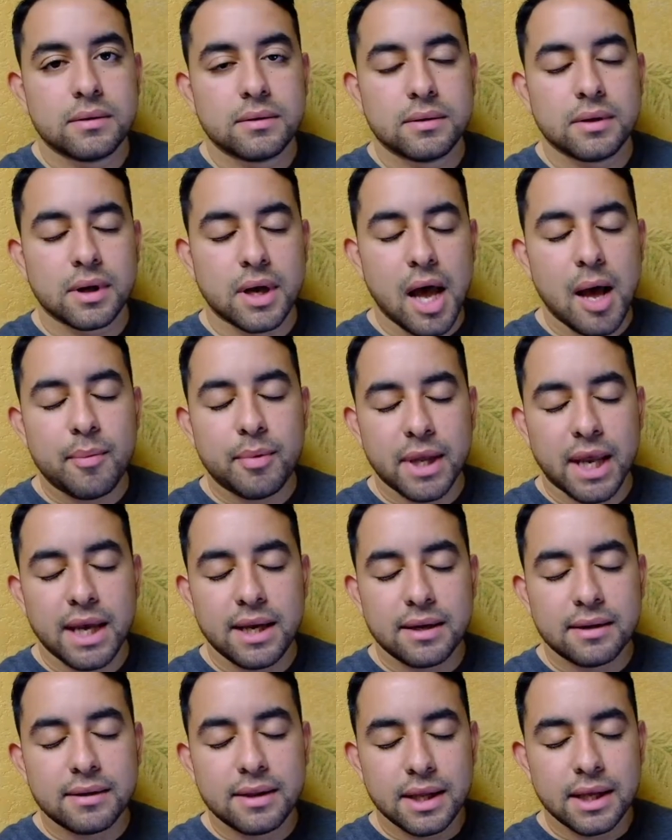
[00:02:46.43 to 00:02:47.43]
The
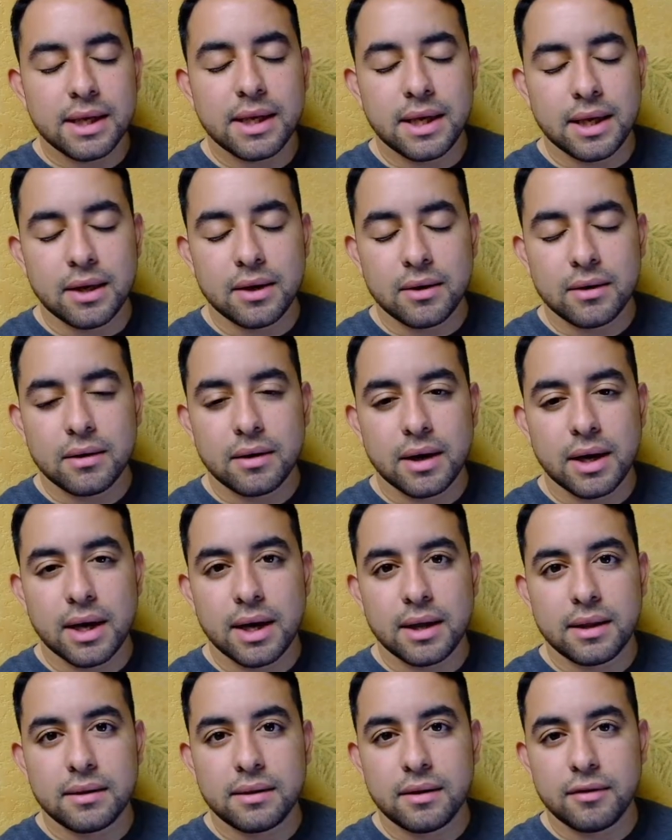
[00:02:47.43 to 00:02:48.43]
complicated thing here,
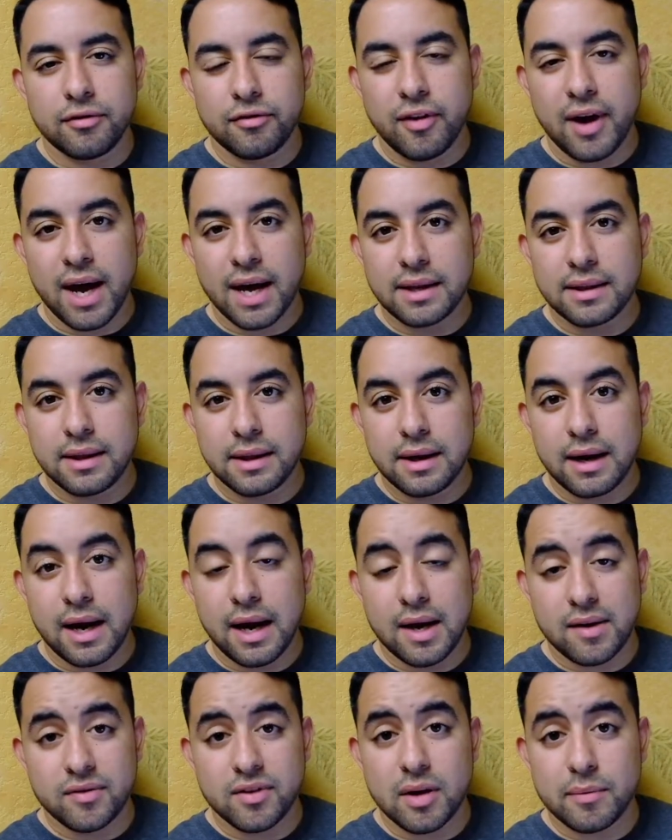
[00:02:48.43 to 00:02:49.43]
and the fact that I
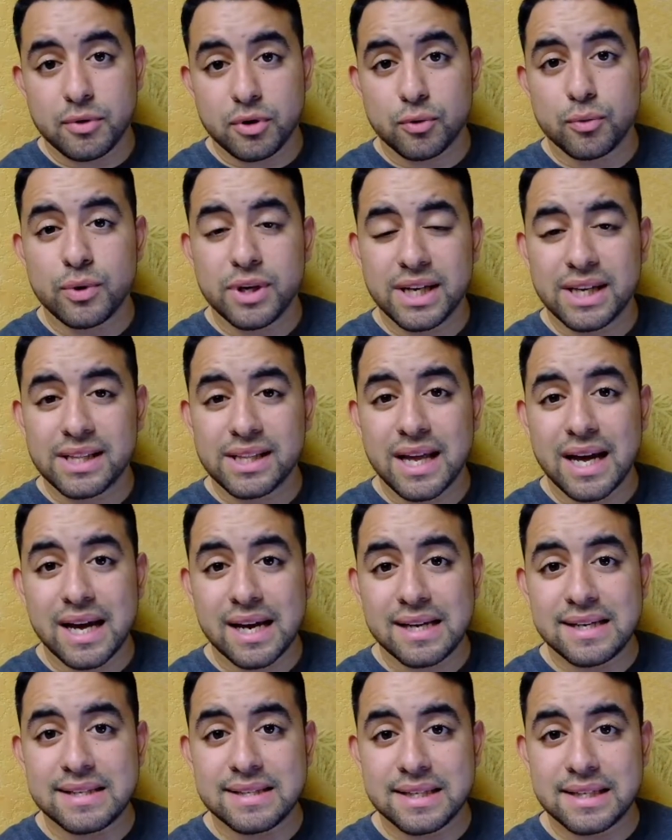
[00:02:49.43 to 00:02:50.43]
have come to
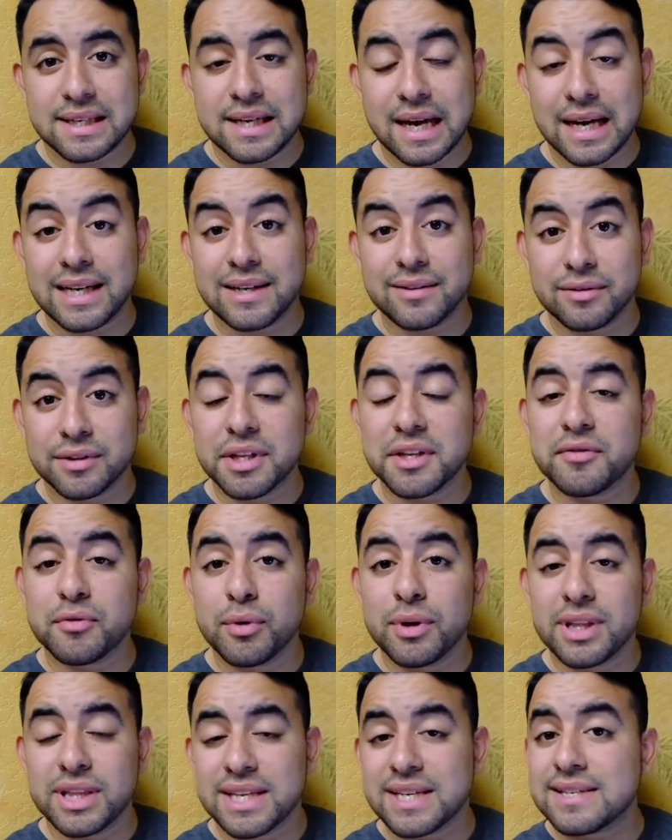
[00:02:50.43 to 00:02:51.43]
realize and kind of live
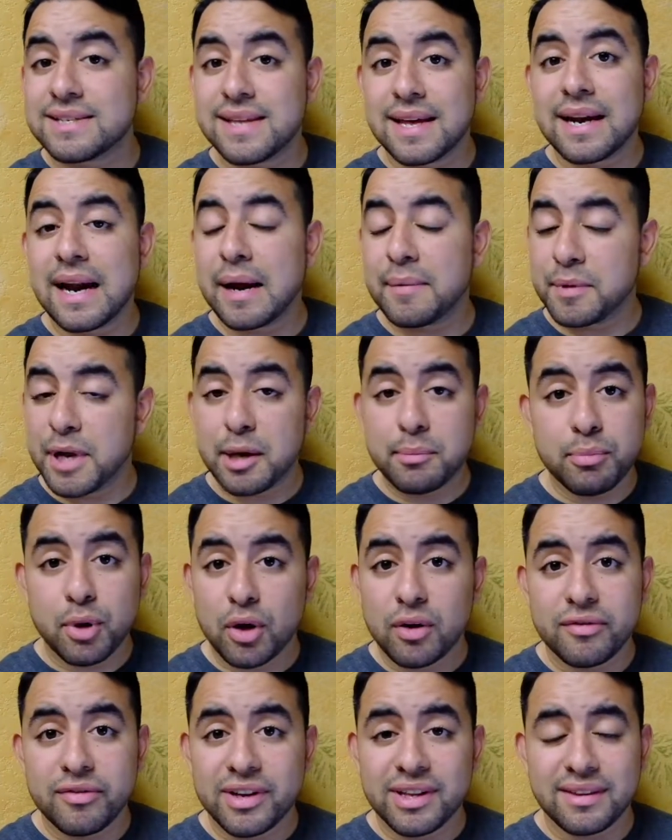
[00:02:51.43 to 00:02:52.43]
with, is that I'm not
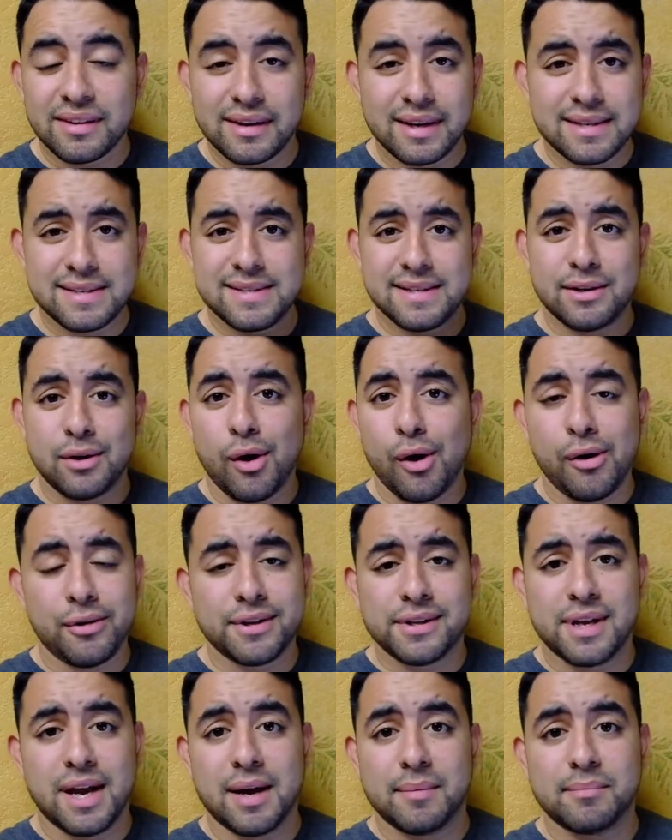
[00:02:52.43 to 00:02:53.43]
perfect and I sin all the
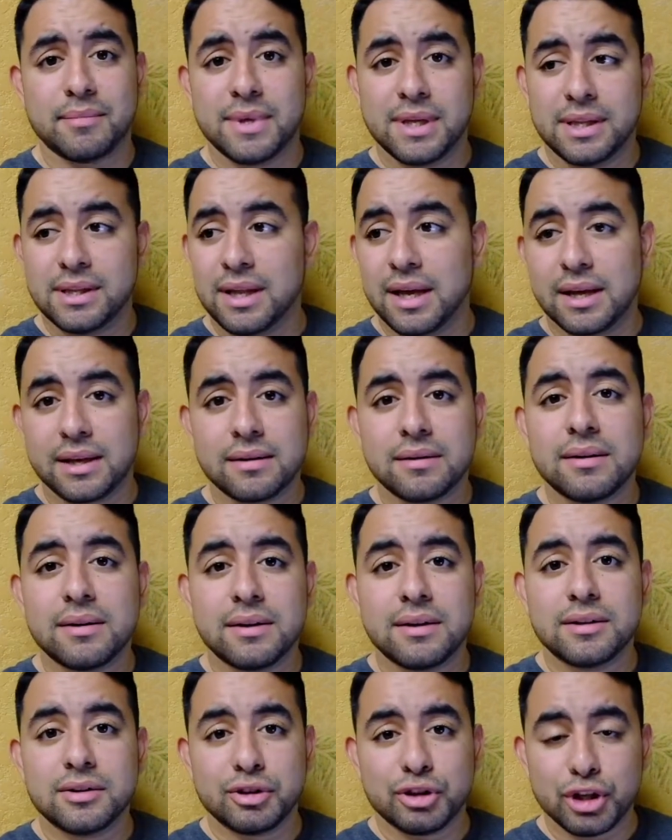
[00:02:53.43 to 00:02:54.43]
time. Like,
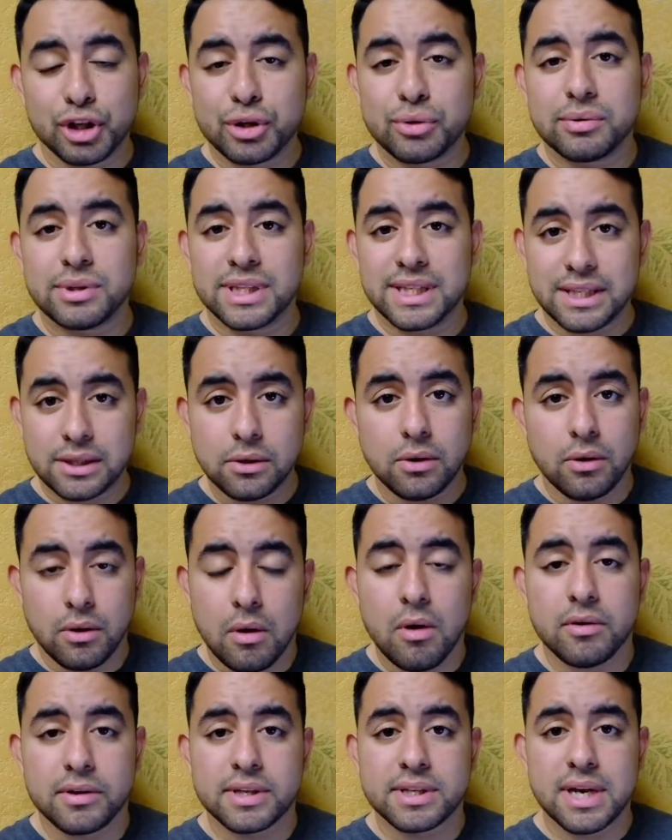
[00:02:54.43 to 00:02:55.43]
literally
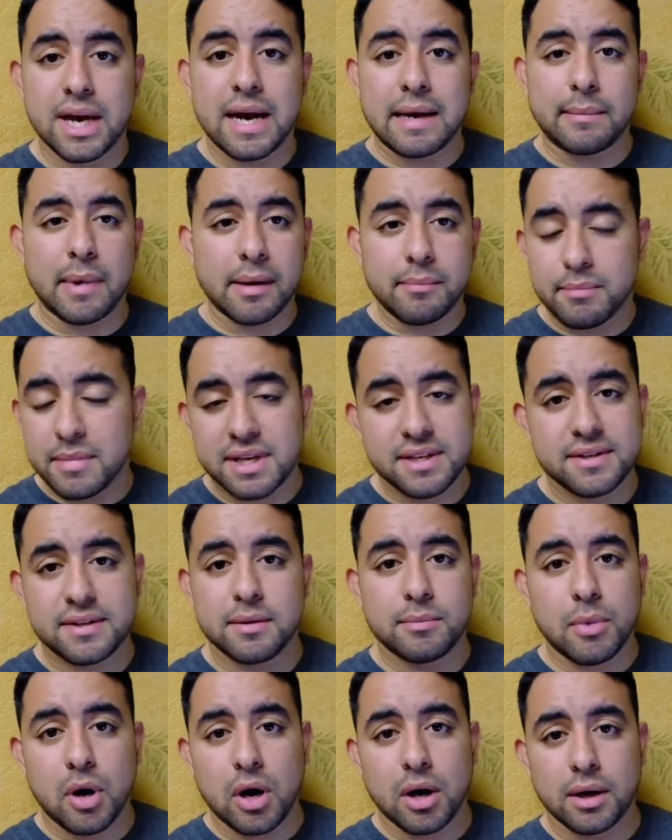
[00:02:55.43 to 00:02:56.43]
all the time. I miss the
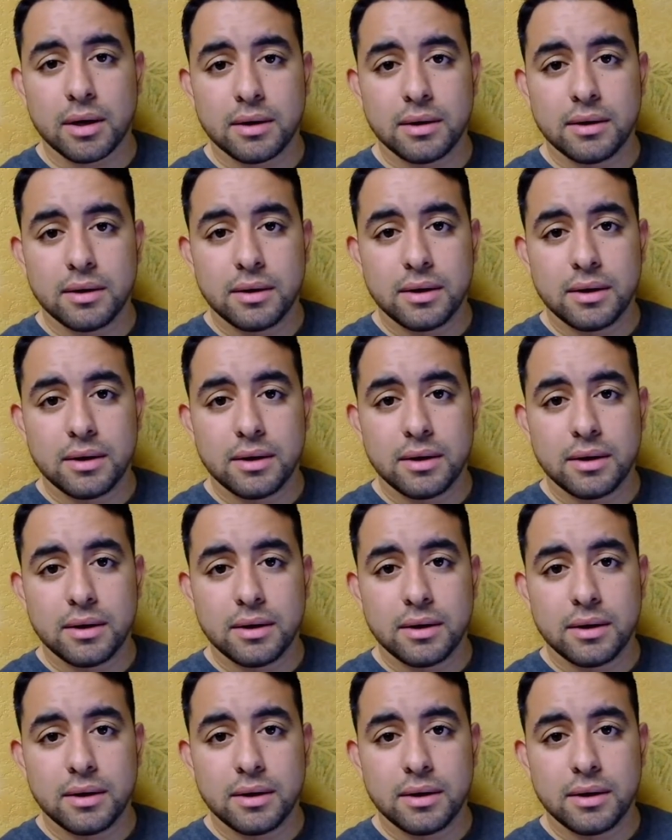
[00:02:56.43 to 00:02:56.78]
mark.